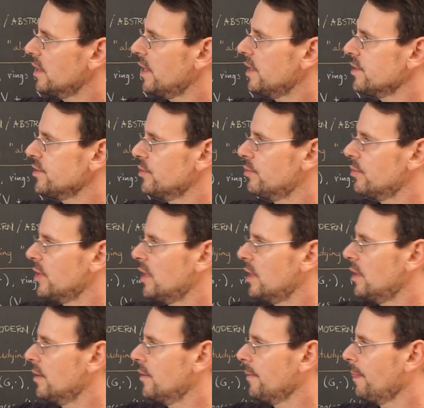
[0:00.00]

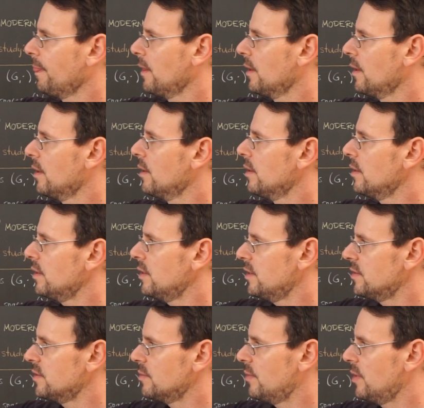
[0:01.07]
algebra
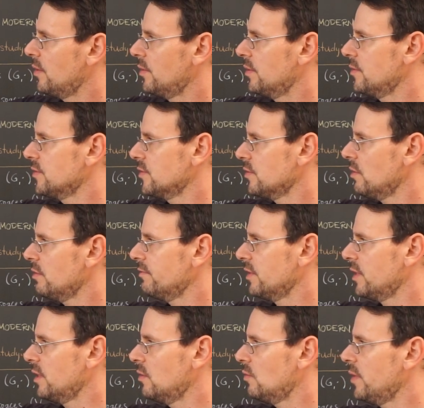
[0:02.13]
is about solving
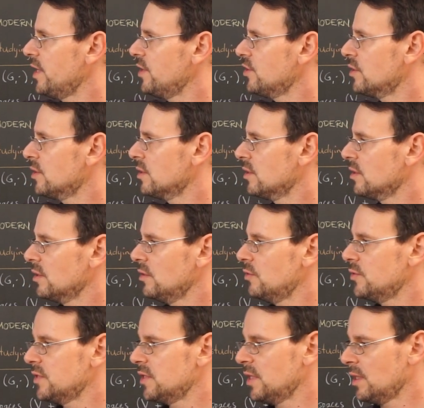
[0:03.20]
equation
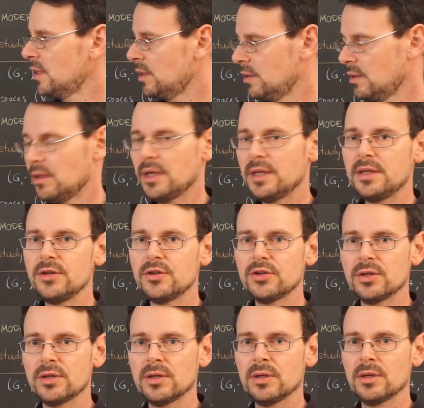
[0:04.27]
using
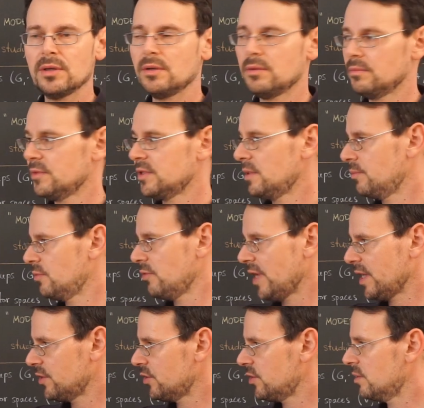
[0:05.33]
addition,
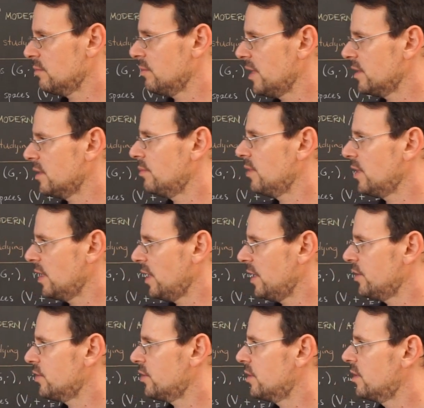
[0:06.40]
subtraction,
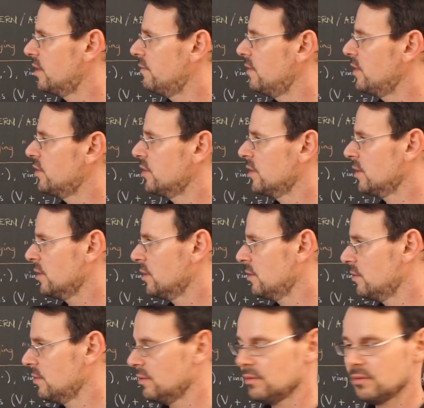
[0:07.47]
multiplication,
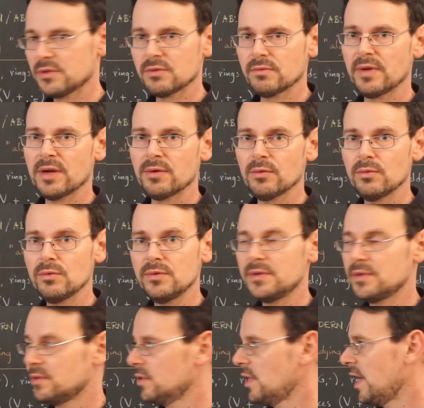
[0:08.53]
division, square
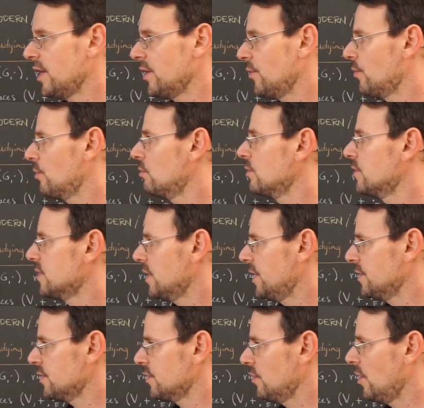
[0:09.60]
roots, higher roots,
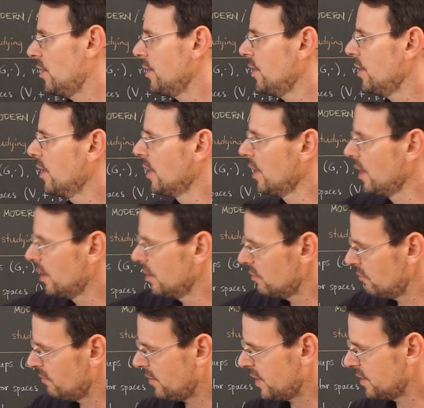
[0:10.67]
and so on to
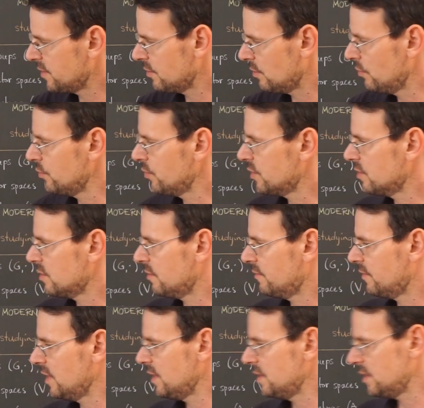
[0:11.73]
find solutions of
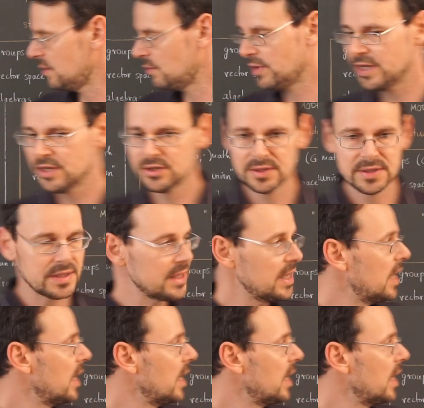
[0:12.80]
these equations.